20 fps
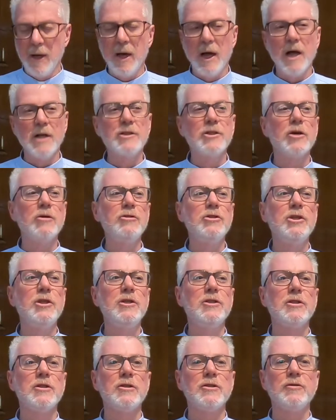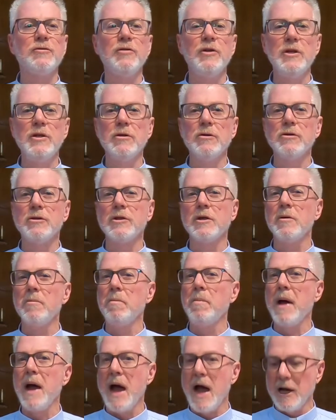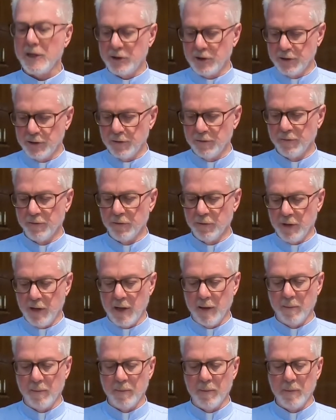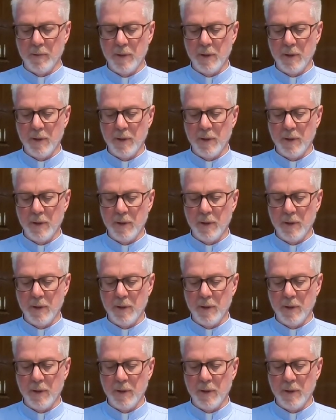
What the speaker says: And so Jesus feels compassion for them.